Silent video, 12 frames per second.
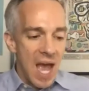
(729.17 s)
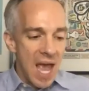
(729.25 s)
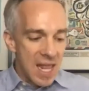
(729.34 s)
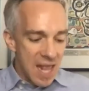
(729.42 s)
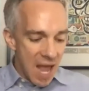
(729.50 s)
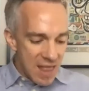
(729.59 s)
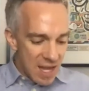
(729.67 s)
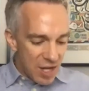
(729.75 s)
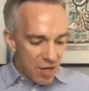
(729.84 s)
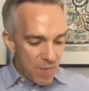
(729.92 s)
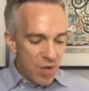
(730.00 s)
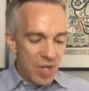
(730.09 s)
And, and then
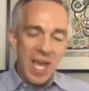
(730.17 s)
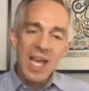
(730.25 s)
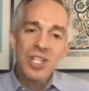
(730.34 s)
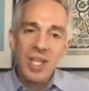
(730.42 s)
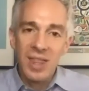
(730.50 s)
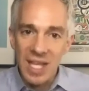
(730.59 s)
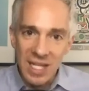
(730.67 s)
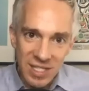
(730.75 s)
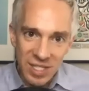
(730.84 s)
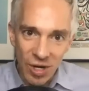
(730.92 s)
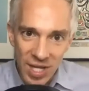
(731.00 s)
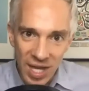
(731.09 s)
communication things
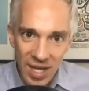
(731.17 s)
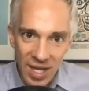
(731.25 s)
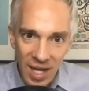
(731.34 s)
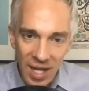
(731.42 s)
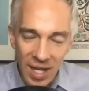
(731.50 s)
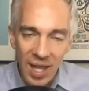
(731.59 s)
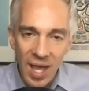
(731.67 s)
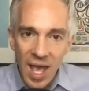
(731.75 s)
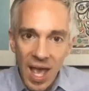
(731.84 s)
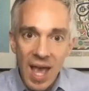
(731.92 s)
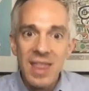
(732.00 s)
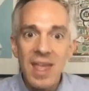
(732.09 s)
start kicking in,
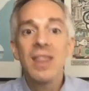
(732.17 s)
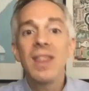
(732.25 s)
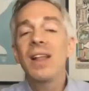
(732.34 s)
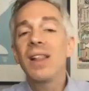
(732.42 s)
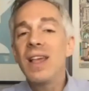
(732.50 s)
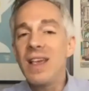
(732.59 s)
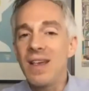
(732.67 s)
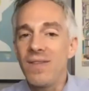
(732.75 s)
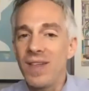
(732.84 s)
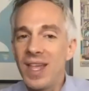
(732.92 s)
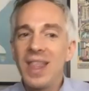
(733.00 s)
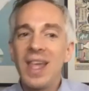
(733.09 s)
and then they leave,
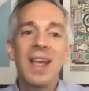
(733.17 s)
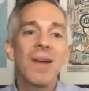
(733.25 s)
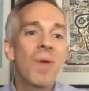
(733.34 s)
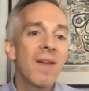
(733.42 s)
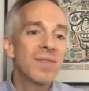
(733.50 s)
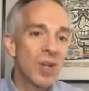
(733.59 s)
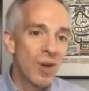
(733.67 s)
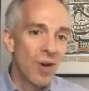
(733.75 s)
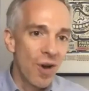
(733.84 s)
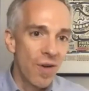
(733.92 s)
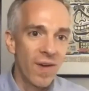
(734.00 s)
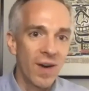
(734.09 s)
and then they, we have
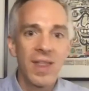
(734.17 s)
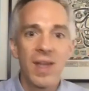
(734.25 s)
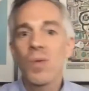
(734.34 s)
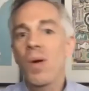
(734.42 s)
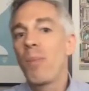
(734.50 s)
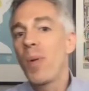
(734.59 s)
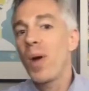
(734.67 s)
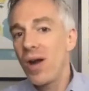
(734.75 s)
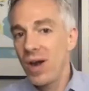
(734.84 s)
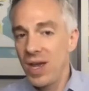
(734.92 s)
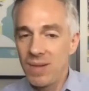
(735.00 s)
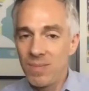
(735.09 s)
turnover, and then we're
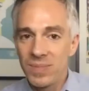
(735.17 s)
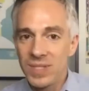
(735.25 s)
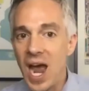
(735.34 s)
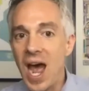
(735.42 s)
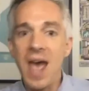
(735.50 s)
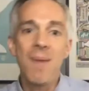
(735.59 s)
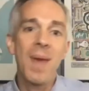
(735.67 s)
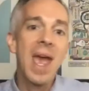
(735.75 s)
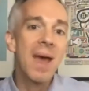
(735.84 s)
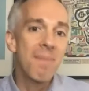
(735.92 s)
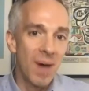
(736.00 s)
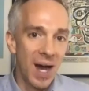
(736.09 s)
burning time
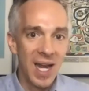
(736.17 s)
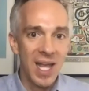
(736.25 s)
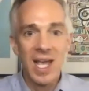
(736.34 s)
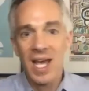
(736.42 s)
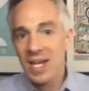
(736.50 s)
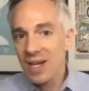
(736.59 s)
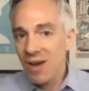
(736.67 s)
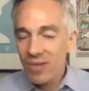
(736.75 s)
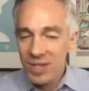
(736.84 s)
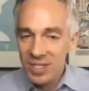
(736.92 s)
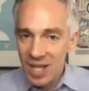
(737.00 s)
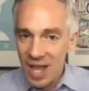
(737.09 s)
and money and all
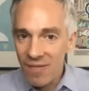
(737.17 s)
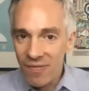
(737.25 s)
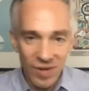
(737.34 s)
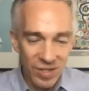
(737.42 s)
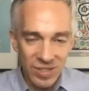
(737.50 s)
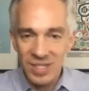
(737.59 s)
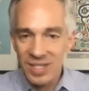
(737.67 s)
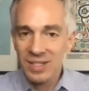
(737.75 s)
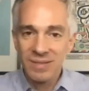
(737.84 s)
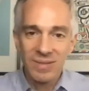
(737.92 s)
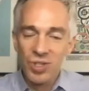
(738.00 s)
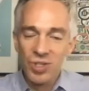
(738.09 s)
these efforts
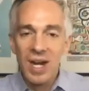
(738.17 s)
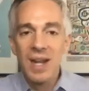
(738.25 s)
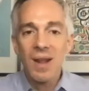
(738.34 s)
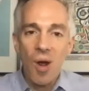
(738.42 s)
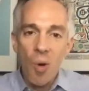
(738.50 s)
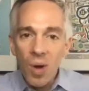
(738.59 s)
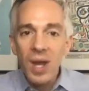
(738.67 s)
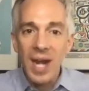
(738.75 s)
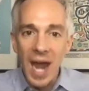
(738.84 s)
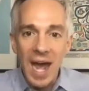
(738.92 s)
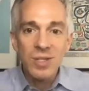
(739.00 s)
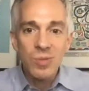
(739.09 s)
and trying to
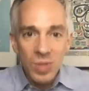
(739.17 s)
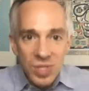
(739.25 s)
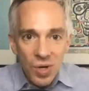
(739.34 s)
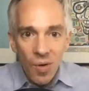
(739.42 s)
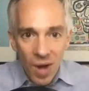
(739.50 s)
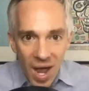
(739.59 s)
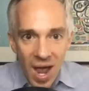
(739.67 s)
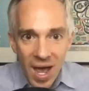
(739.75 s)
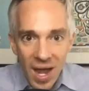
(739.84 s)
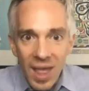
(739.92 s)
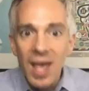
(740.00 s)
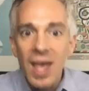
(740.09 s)
organize what's going
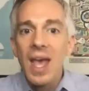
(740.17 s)
on.